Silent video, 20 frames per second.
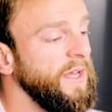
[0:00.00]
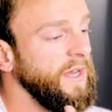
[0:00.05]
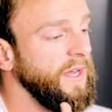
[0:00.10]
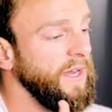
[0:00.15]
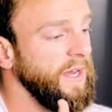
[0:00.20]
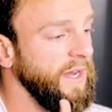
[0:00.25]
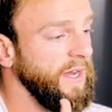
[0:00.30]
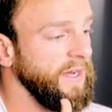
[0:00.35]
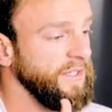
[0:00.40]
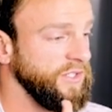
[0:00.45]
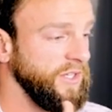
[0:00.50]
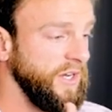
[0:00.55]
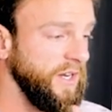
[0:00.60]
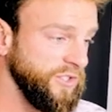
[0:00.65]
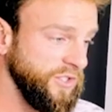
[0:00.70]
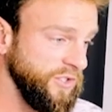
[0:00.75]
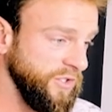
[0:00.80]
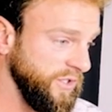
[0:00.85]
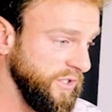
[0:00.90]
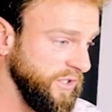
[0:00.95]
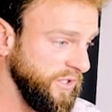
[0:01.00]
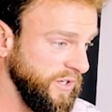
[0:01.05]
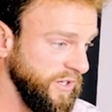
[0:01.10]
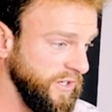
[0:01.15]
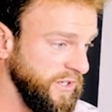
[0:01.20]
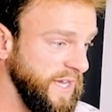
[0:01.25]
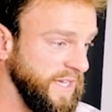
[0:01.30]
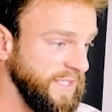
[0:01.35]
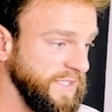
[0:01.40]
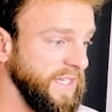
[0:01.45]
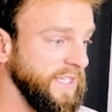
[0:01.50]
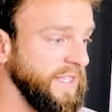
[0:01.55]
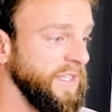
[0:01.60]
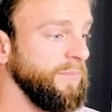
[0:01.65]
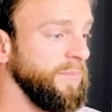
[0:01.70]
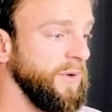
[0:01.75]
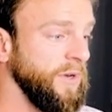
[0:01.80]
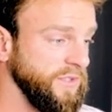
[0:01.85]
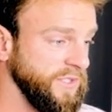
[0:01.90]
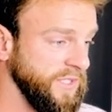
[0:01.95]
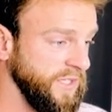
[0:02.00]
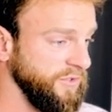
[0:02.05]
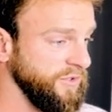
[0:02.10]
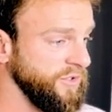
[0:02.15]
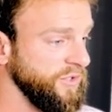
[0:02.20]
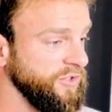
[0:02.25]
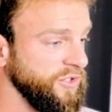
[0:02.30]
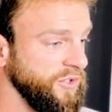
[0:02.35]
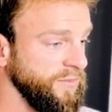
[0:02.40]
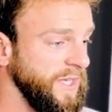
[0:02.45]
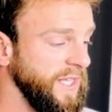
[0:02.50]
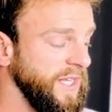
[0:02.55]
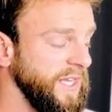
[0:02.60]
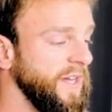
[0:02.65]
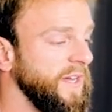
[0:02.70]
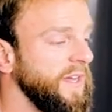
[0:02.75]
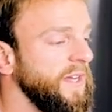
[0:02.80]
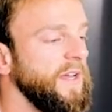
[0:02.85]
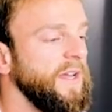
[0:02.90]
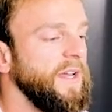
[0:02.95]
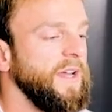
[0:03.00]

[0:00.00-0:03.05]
Talk to your current clients and get them posts on their social media.